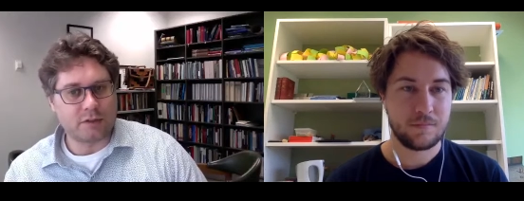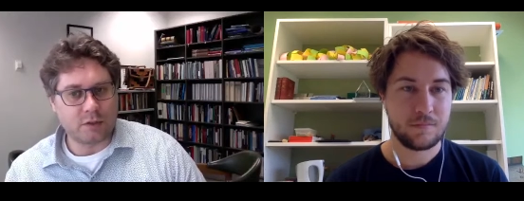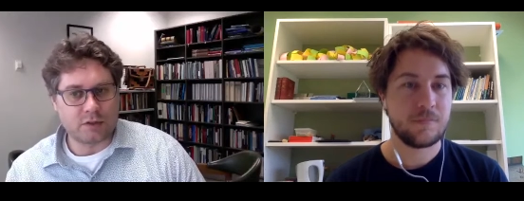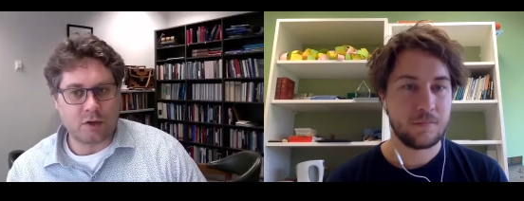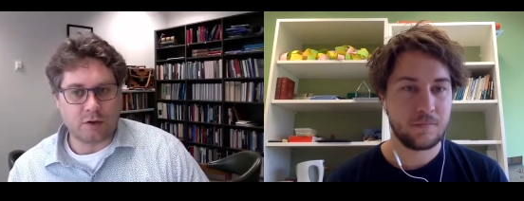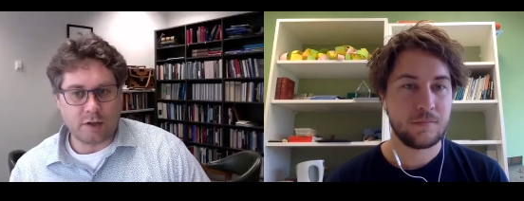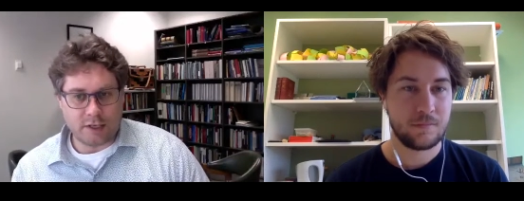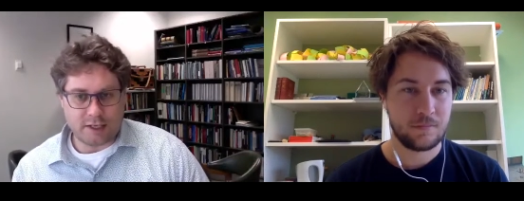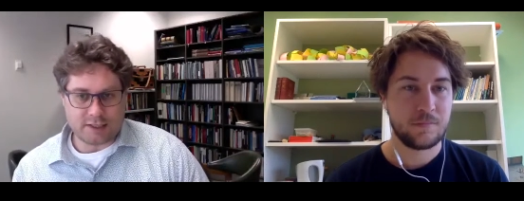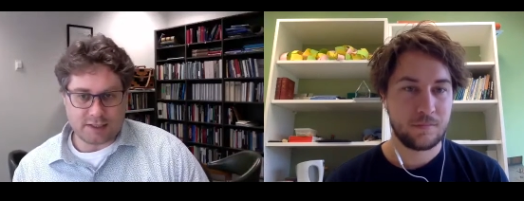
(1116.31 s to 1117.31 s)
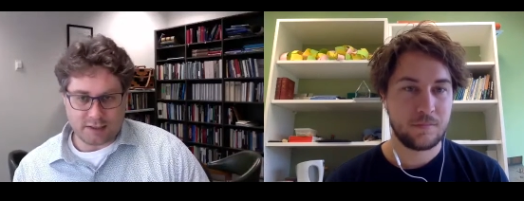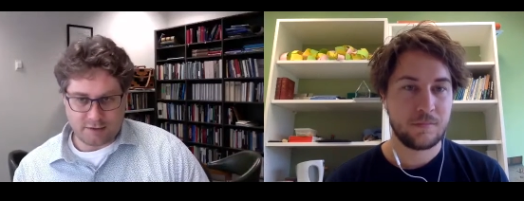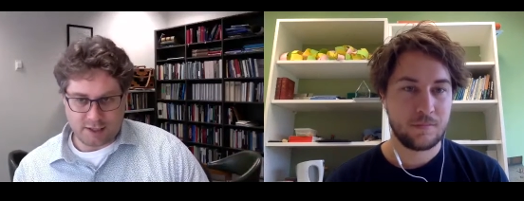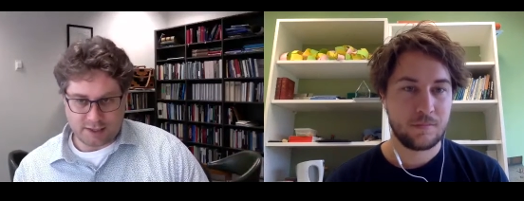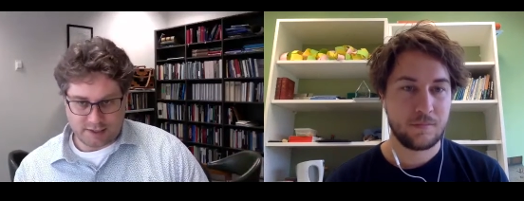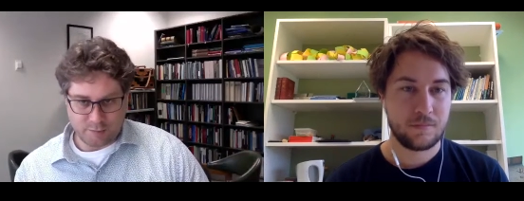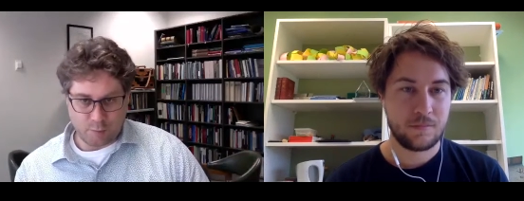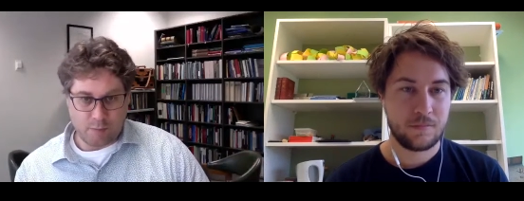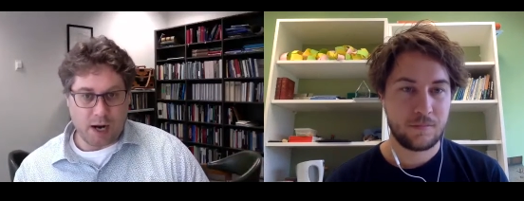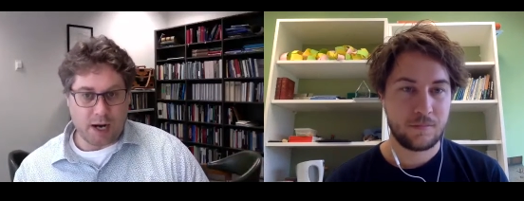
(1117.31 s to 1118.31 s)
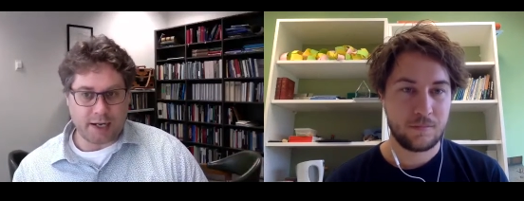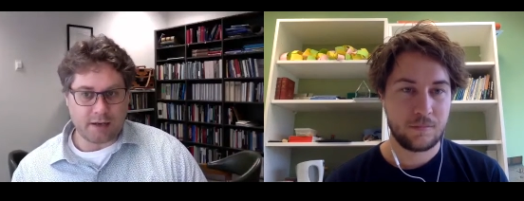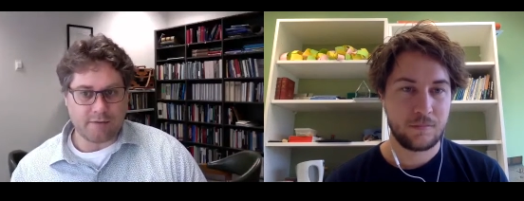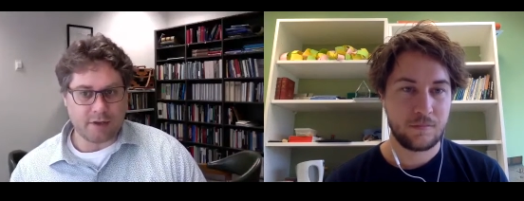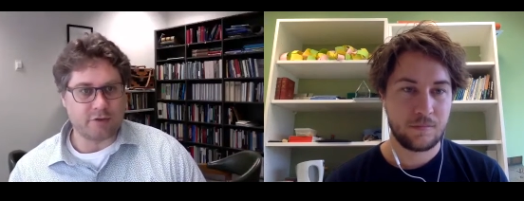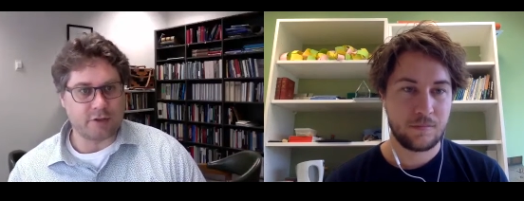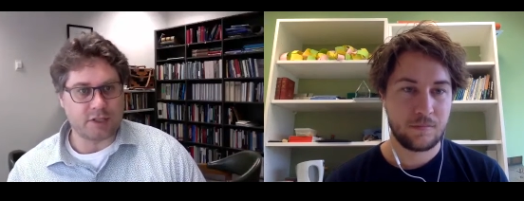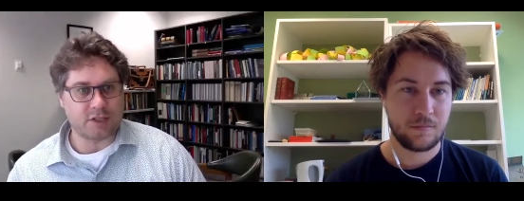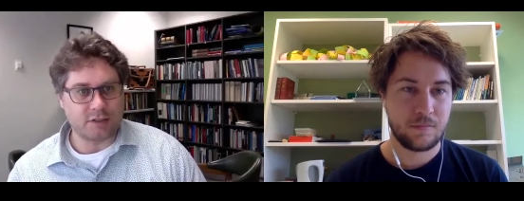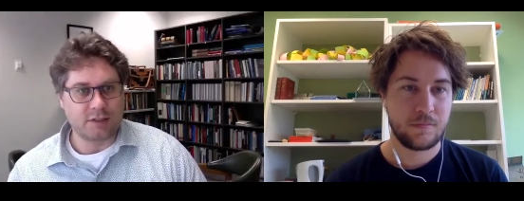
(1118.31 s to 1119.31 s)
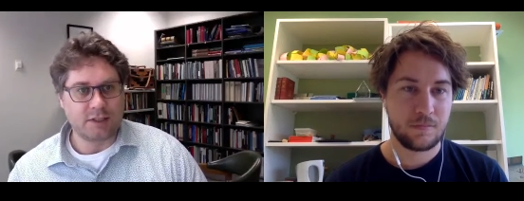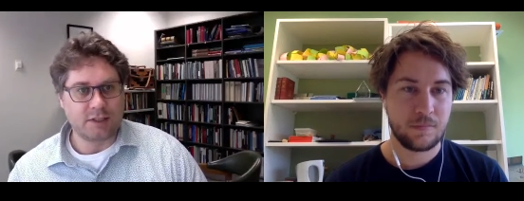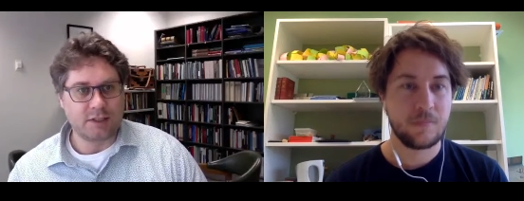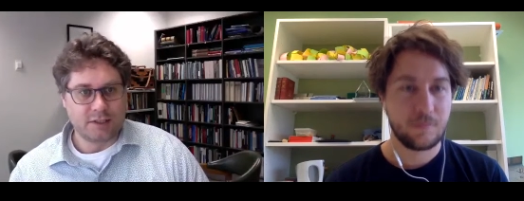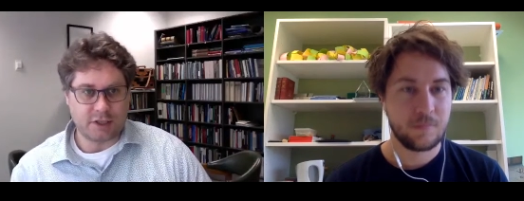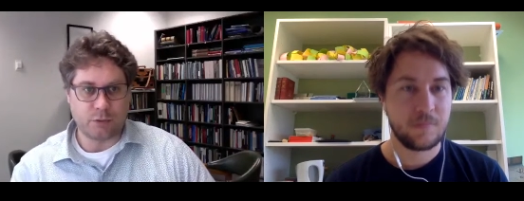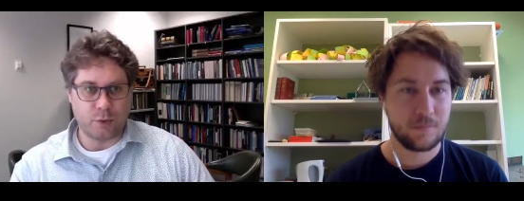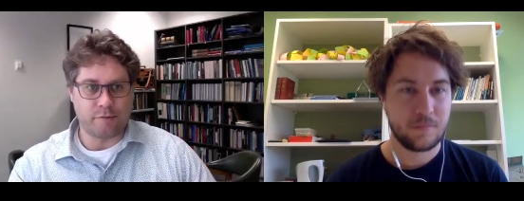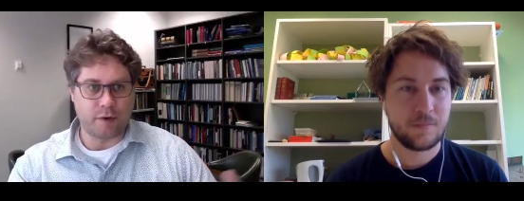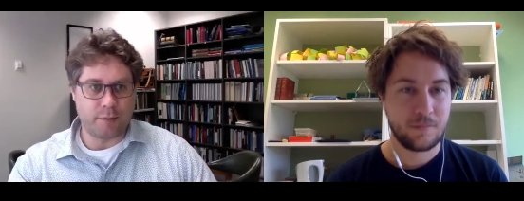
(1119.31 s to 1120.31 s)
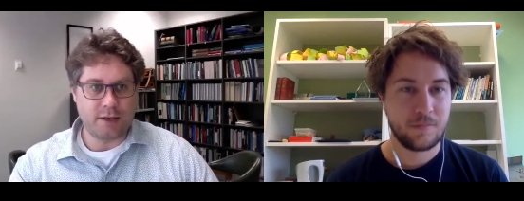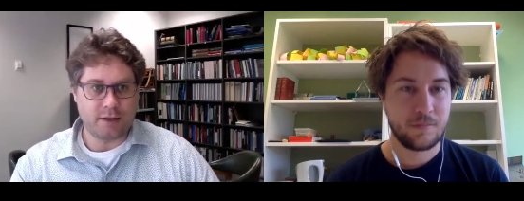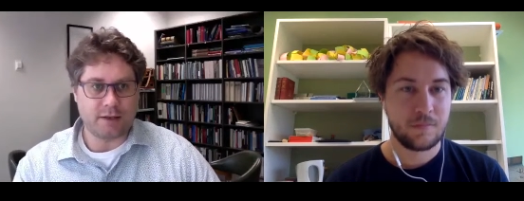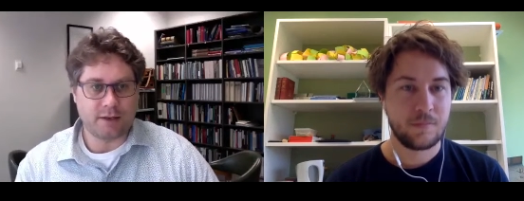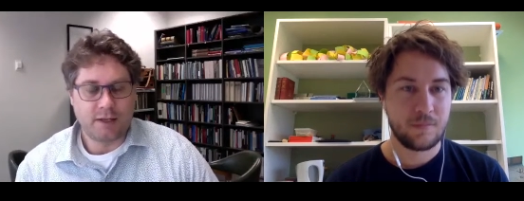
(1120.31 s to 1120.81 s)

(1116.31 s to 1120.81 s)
Speaker 1: So it's not necessarily a simple mining of the tradition so that we repeat it.